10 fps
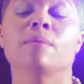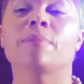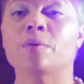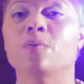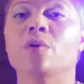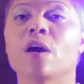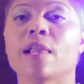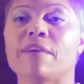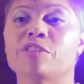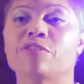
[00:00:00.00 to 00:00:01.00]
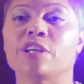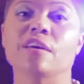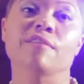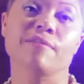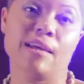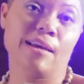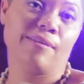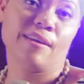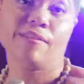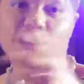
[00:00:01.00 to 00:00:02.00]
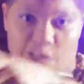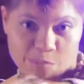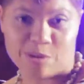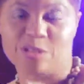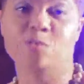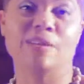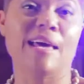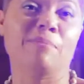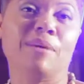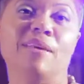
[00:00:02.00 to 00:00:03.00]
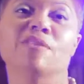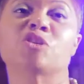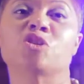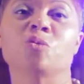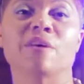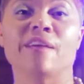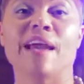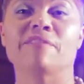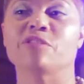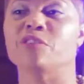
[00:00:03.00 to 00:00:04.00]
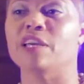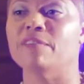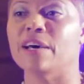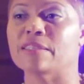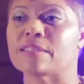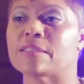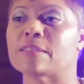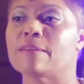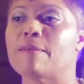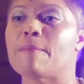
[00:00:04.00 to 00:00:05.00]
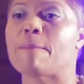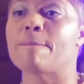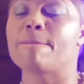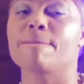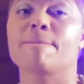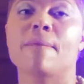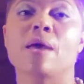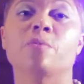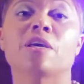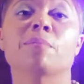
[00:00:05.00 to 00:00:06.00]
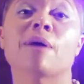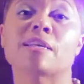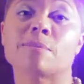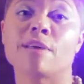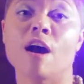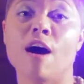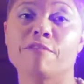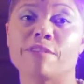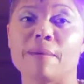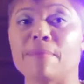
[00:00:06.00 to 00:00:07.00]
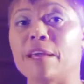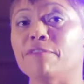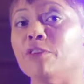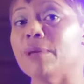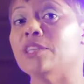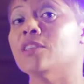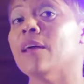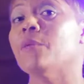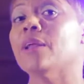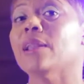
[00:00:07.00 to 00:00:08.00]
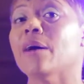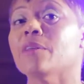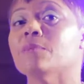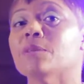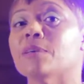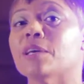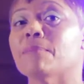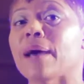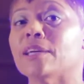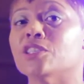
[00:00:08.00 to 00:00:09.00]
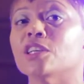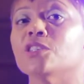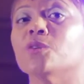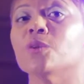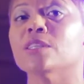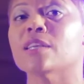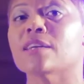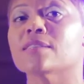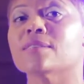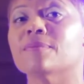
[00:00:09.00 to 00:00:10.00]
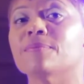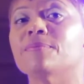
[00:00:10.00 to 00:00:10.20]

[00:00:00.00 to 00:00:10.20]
But we all have to forgive. And I think the other person would then be in the shoe where they have to forgive us. And we can possibly offer them the information that would allow them to be compassionate towards us.